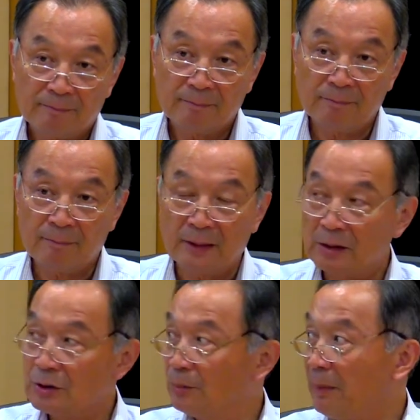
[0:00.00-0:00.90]

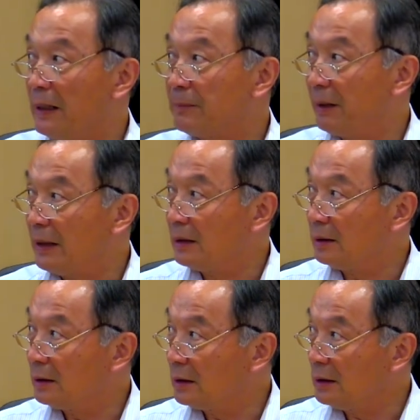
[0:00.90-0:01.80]
So
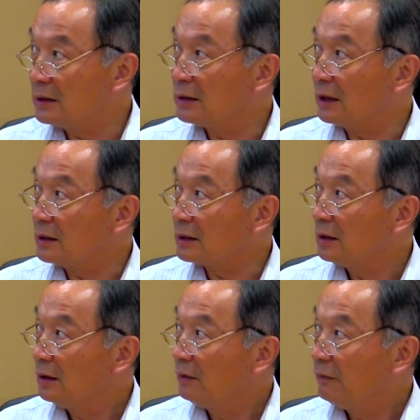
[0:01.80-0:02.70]
by these things,
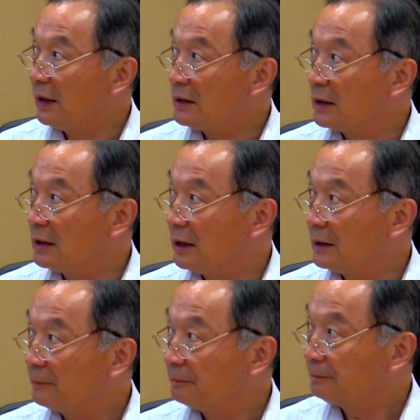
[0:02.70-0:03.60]
we can see that,